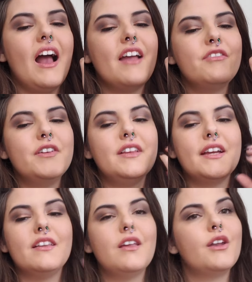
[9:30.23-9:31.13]
I feel like
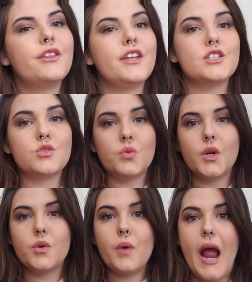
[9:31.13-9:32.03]
a lot of things
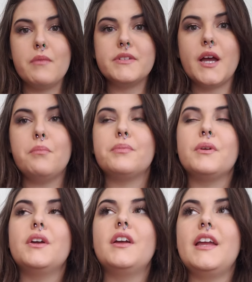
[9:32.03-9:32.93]
were wrapped up
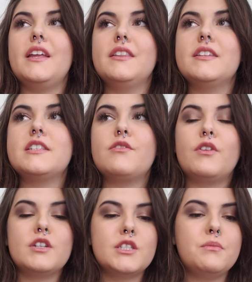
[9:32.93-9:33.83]
in this
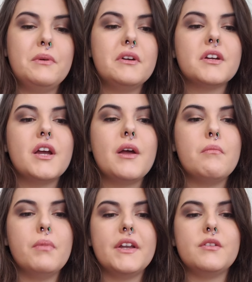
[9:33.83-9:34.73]
first book,
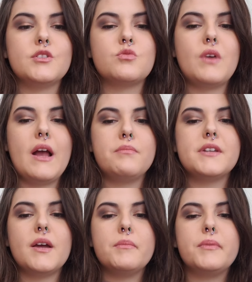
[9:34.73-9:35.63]
but it was wrapped
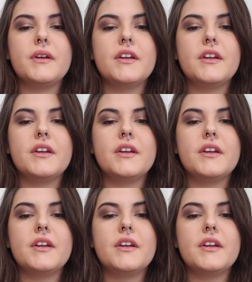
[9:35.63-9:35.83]
up